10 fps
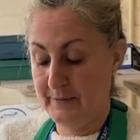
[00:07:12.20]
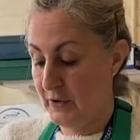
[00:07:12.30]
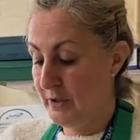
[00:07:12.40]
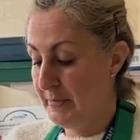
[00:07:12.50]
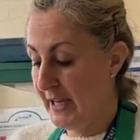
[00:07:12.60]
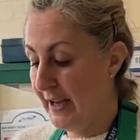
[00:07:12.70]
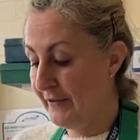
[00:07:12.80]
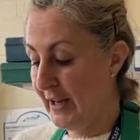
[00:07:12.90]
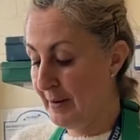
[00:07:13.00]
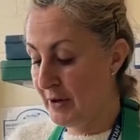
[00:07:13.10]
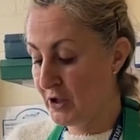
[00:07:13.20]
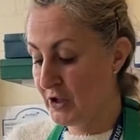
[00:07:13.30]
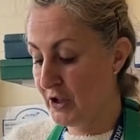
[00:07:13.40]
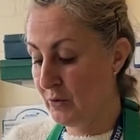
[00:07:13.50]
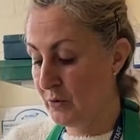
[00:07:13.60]
Just be careful how much
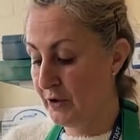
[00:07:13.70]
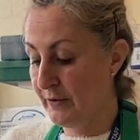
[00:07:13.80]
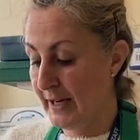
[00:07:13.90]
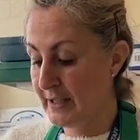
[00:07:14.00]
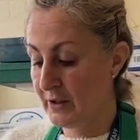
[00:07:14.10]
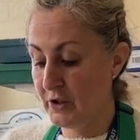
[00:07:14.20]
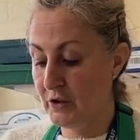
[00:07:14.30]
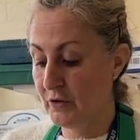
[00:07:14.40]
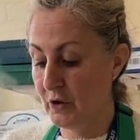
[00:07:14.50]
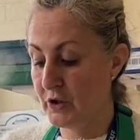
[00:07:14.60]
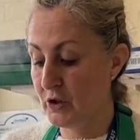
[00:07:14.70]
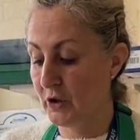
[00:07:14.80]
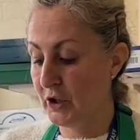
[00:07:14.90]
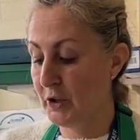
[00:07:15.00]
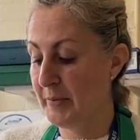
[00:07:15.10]
salt you add, because you've got stock
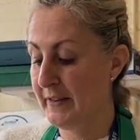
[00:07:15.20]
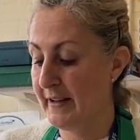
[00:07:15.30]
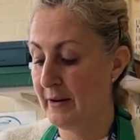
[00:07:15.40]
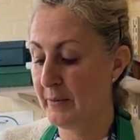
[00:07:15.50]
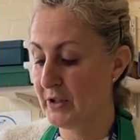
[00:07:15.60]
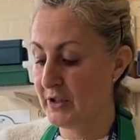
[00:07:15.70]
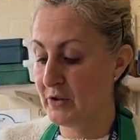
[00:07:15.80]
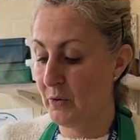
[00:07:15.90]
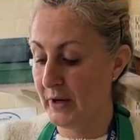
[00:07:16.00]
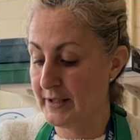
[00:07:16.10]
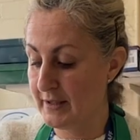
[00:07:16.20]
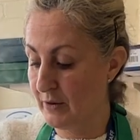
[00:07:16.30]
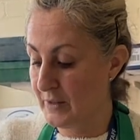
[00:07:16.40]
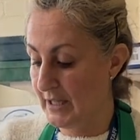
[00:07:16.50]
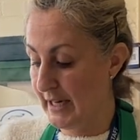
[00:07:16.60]
cube in there which is quite
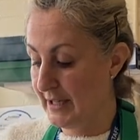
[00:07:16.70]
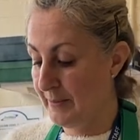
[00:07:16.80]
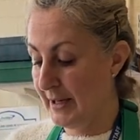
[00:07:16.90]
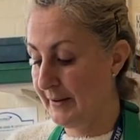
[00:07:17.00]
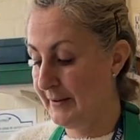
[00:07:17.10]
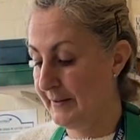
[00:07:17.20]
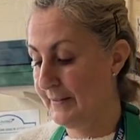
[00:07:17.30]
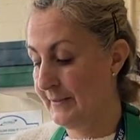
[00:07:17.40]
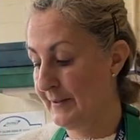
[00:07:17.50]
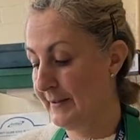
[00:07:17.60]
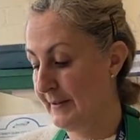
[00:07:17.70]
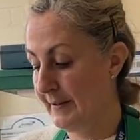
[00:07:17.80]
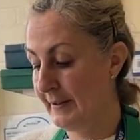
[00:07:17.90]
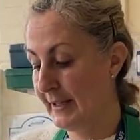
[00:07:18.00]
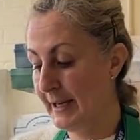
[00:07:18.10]
salty anyway.
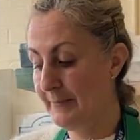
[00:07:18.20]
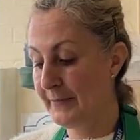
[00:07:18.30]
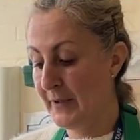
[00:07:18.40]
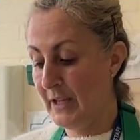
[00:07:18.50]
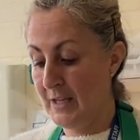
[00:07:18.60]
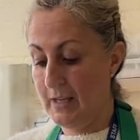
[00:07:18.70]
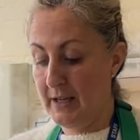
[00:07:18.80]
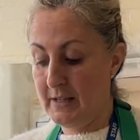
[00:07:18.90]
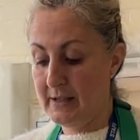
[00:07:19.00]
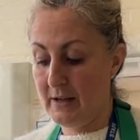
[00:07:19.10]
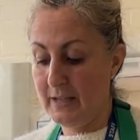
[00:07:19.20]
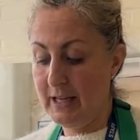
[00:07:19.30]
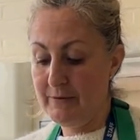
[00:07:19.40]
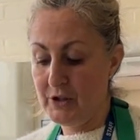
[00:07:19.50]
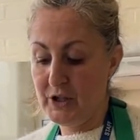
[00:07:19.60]
Okay, so
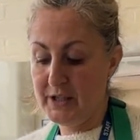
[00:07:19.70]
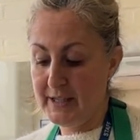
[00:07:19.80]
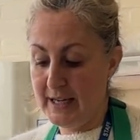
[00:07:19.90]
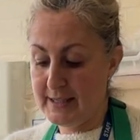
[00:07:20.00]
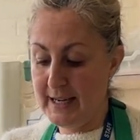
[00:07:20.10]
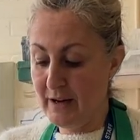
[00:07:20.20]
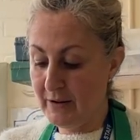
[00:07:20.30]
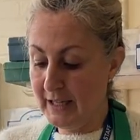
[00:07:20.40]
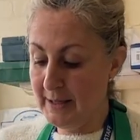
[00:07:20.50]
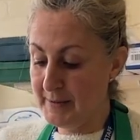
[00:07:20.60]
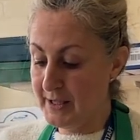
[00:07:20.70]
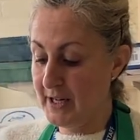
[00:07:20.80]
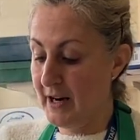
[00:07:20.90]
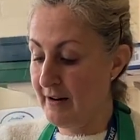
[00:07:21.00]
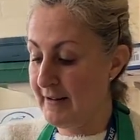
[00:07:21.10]
keep reducing that down, keep
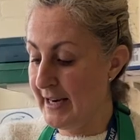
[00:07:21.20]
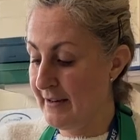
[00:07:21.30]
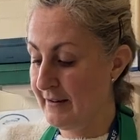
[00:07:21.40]
stirring,